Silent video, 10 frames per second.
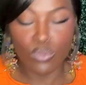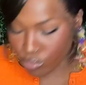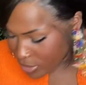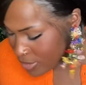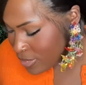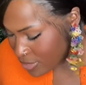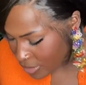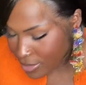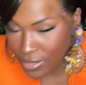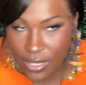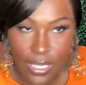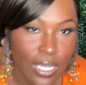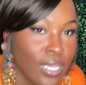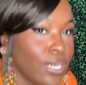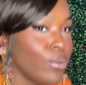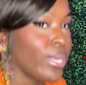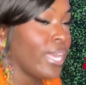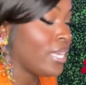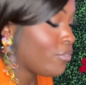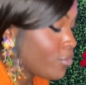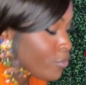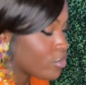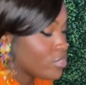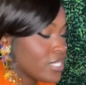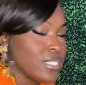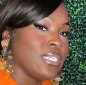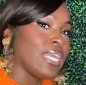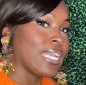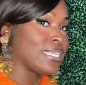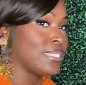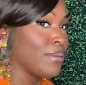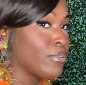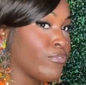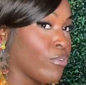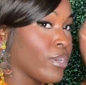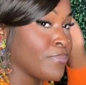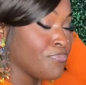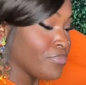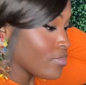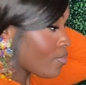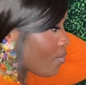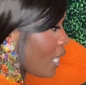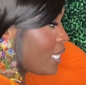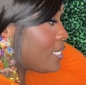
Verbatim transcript: 360, okay? Give you the full 360. Like I said before, I